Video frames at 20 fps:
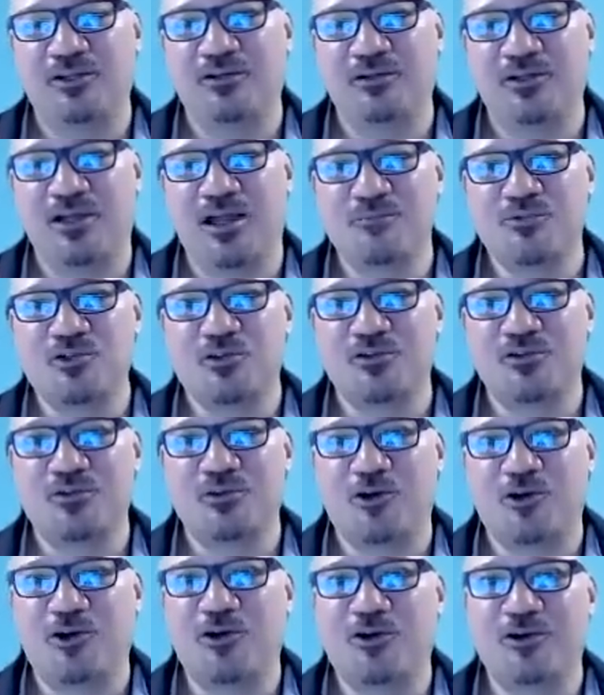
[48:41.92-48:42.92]
I'm sure you
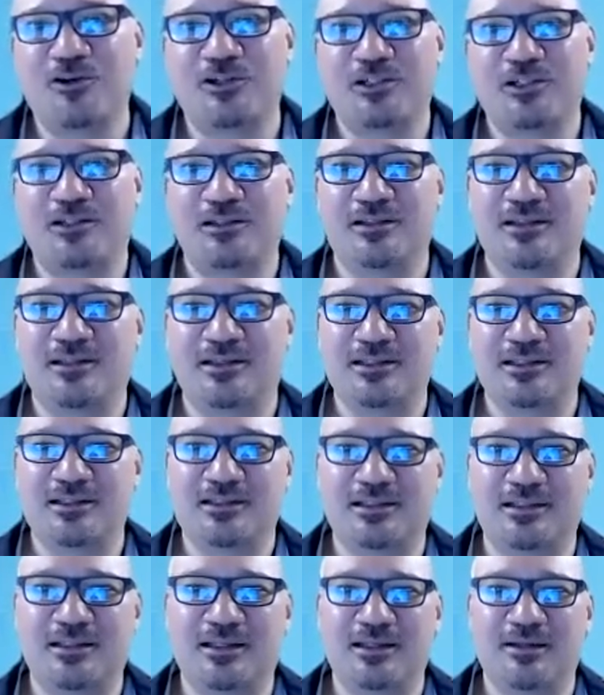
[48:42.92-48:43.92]
heard
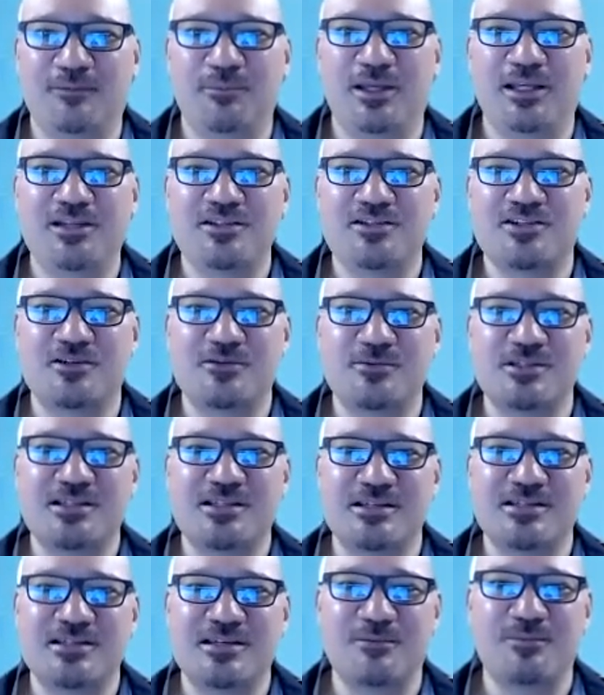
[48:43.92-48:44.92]
that many
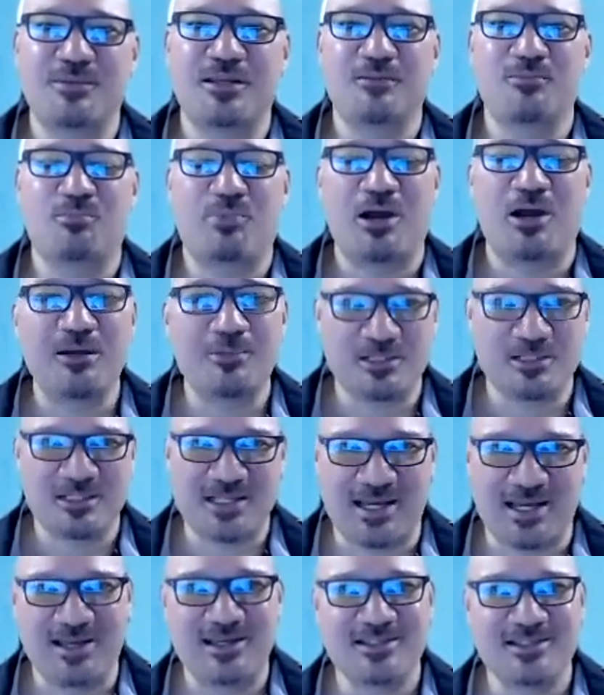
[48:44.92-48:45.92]
services are being
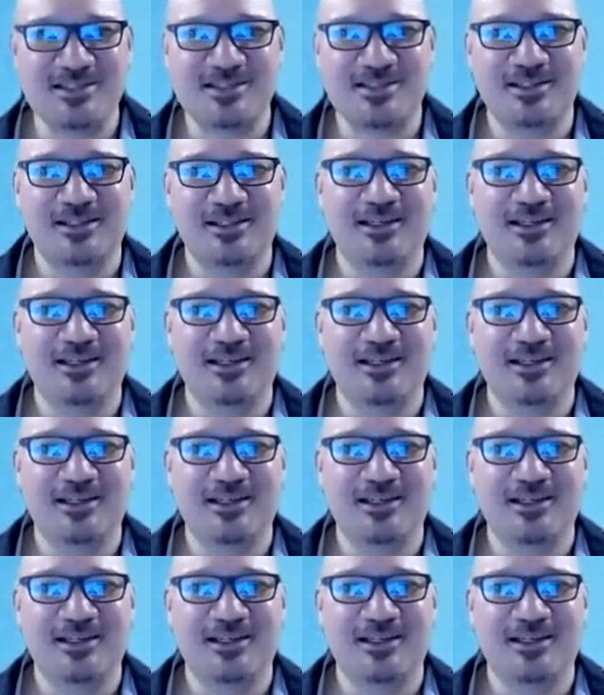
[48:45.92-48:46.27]
privatized.